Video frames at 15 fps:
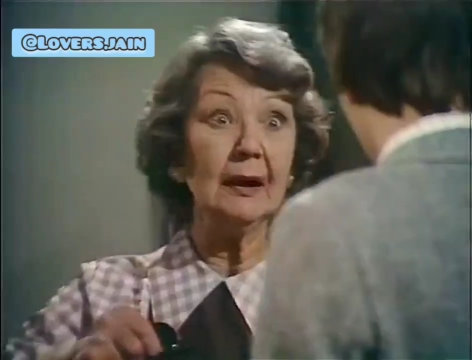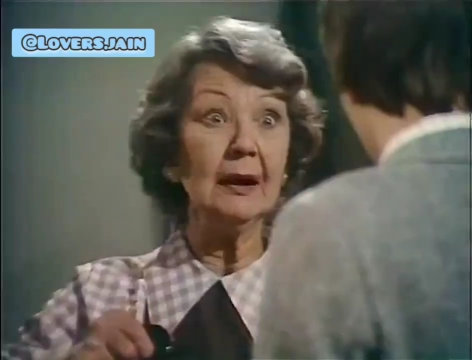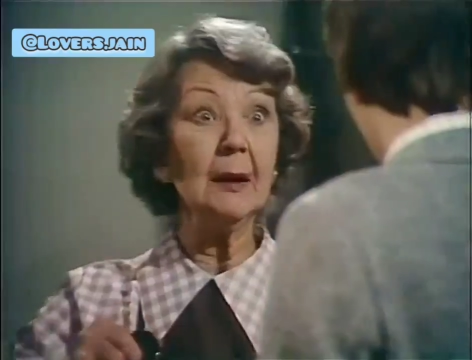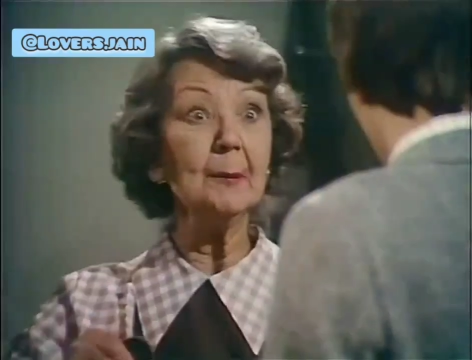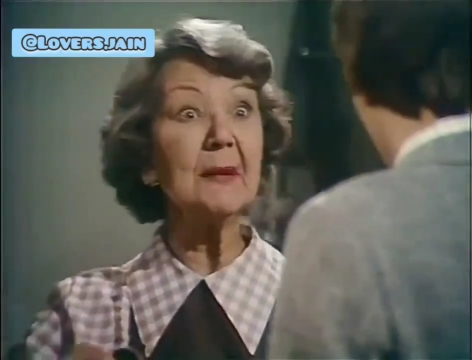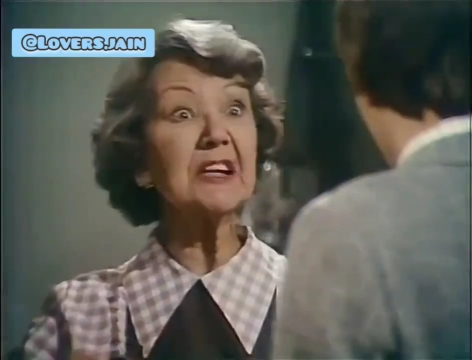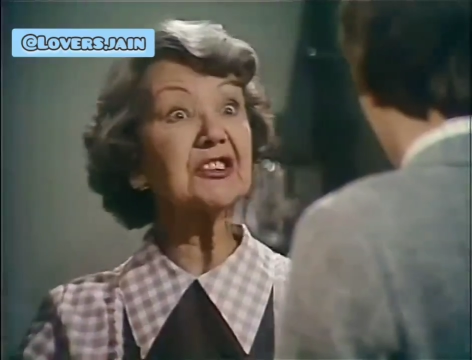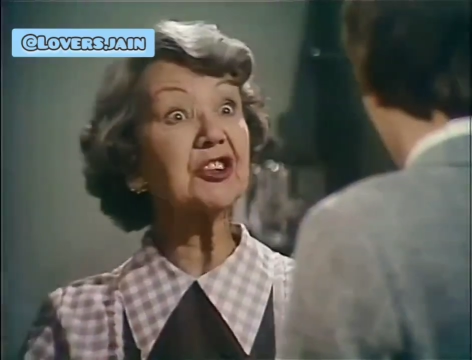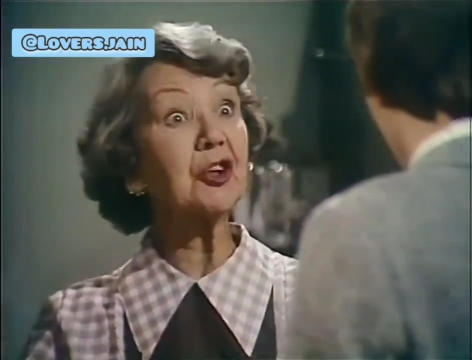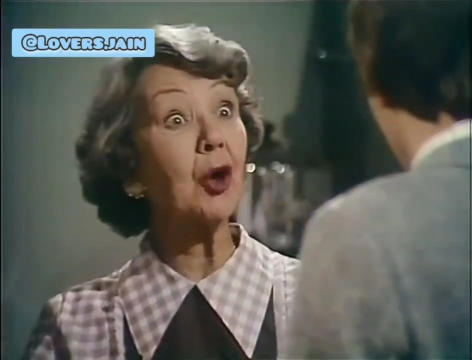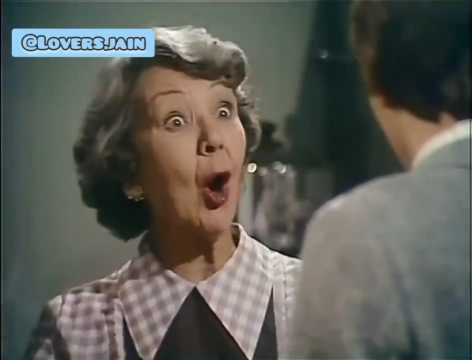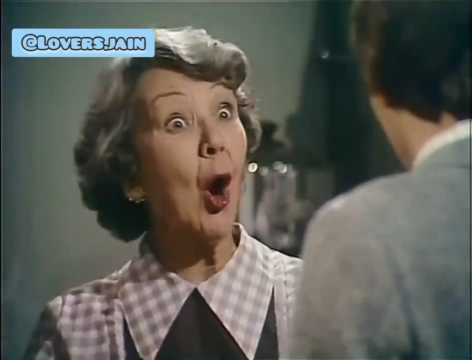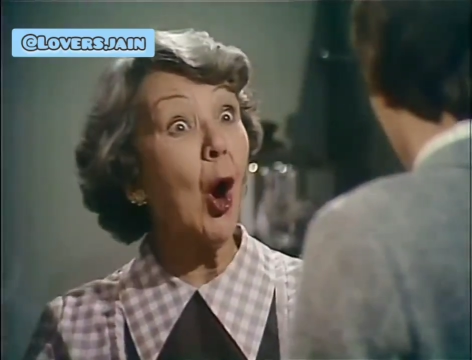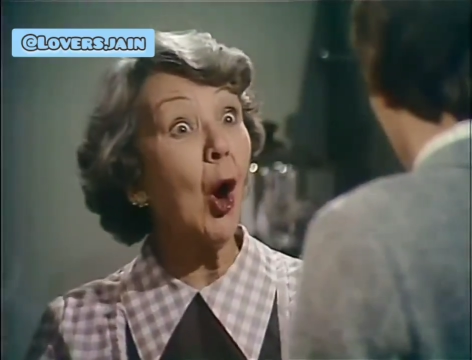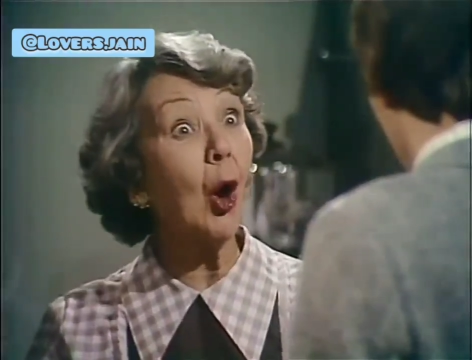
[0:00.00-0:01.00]
Miss
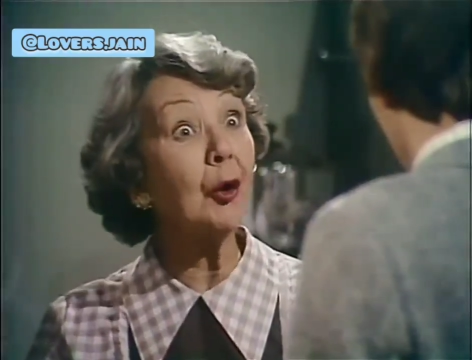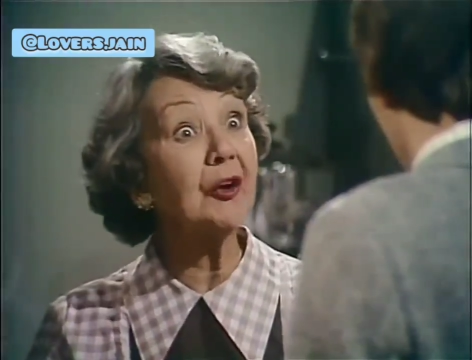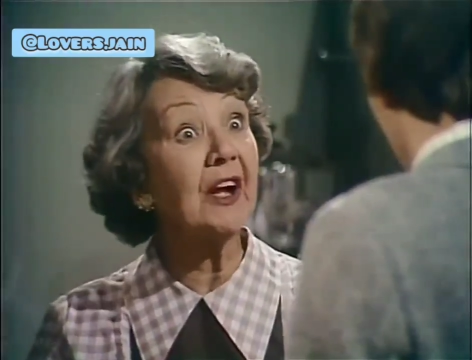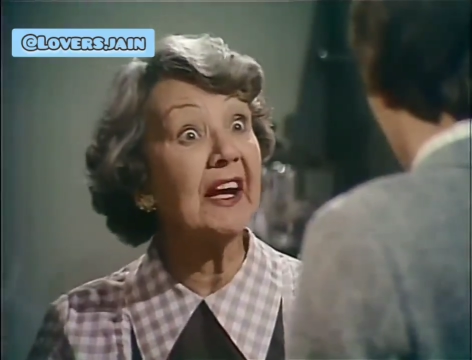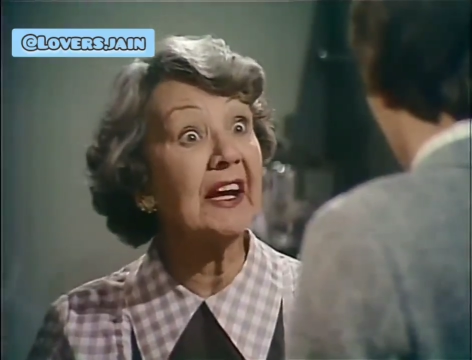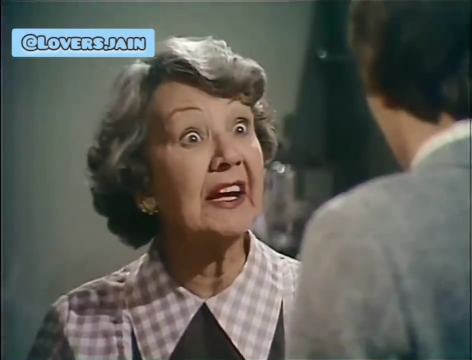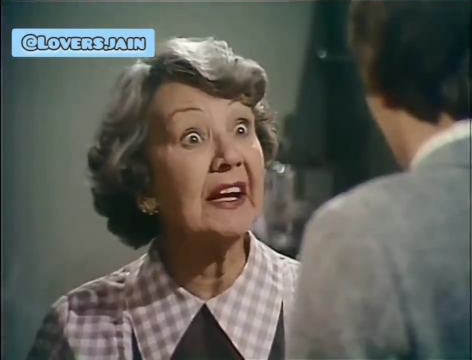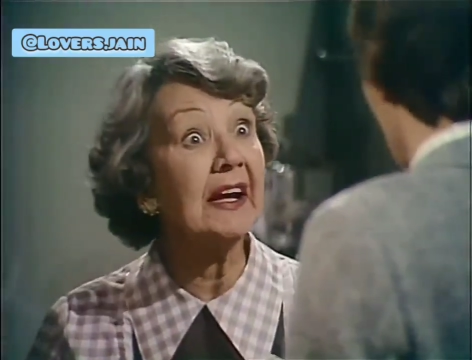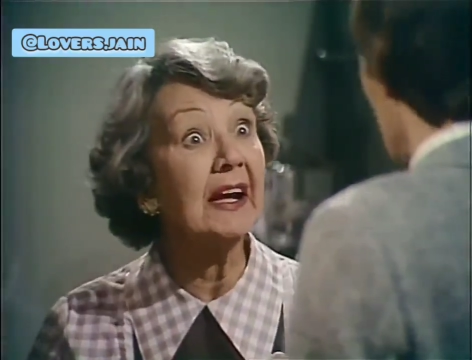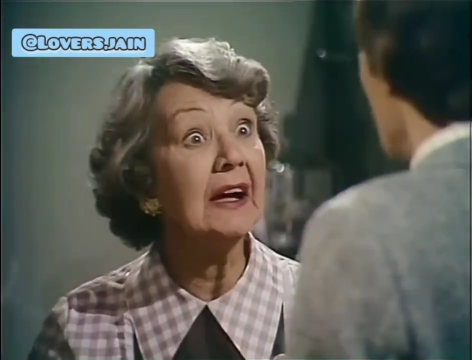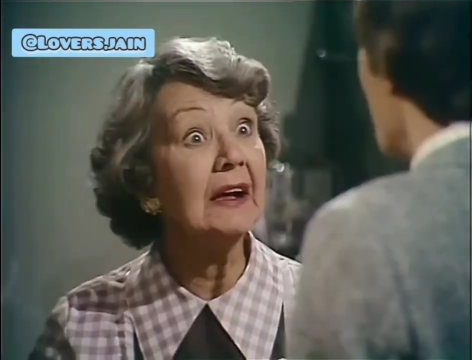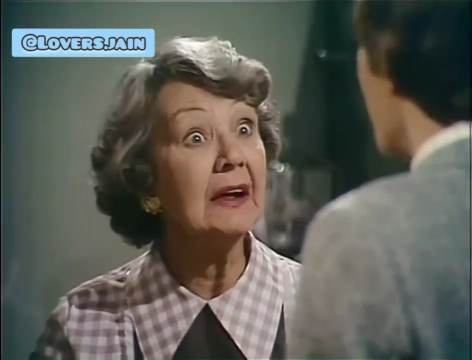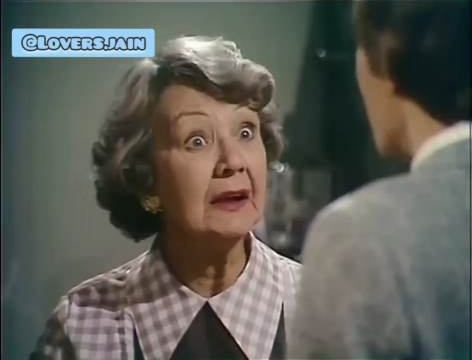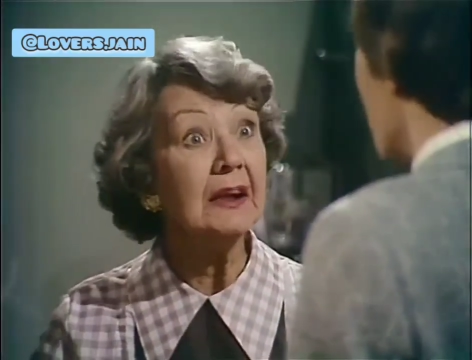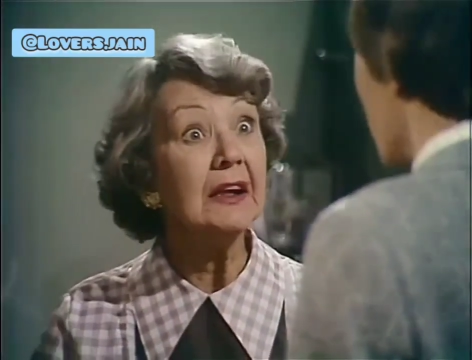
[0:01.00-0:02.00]
Courtney.
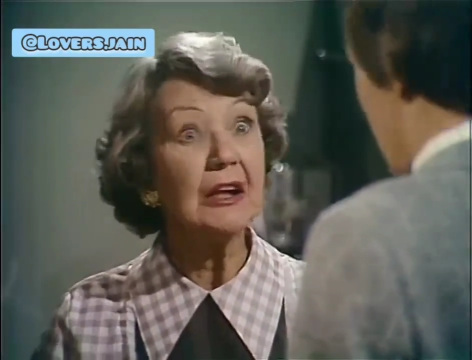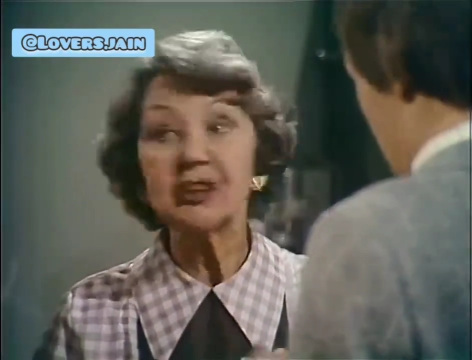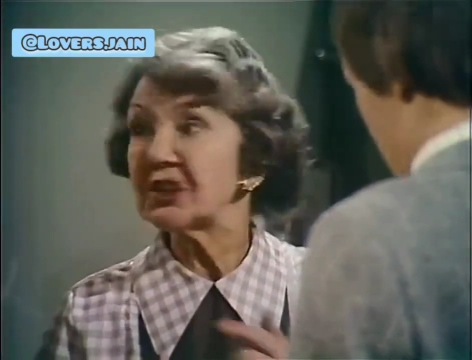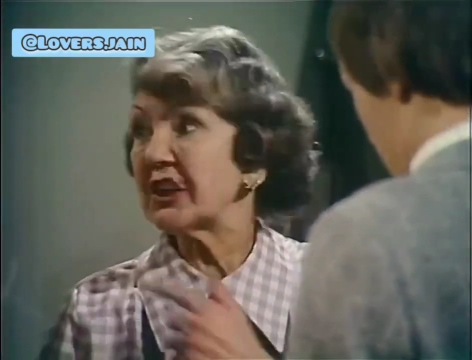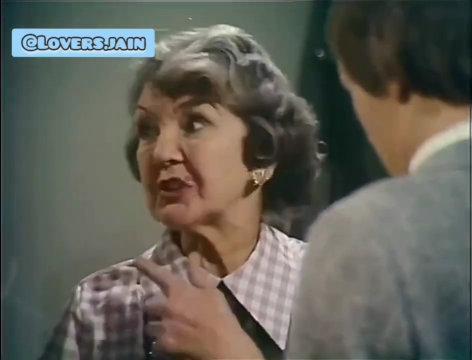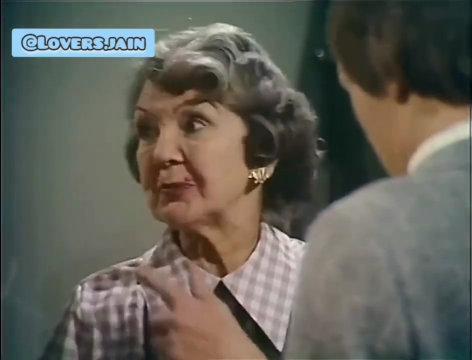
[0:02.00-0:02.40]
She's